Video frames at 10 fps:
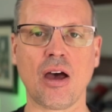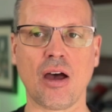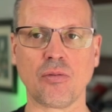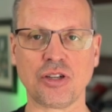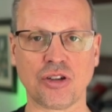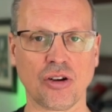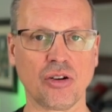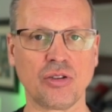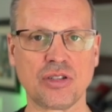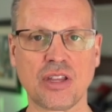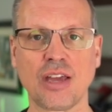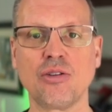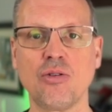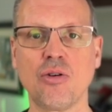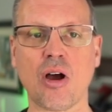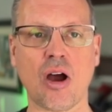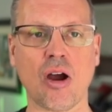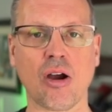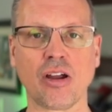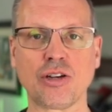returns that you
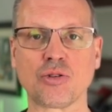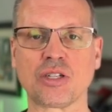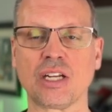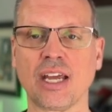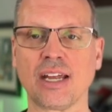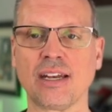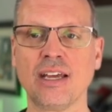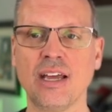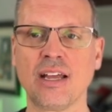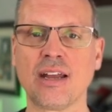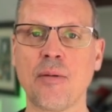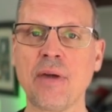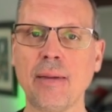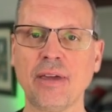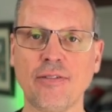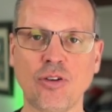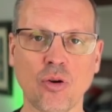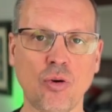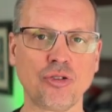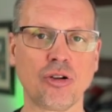are interested in. Now, maybe if you're
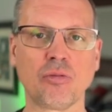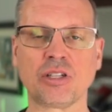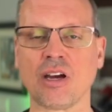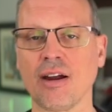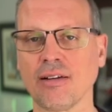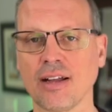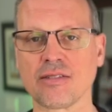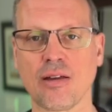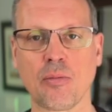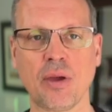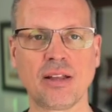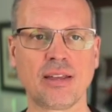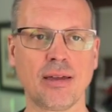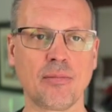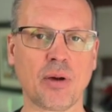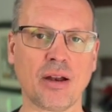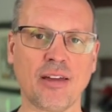older and retired, that's not a big thing, but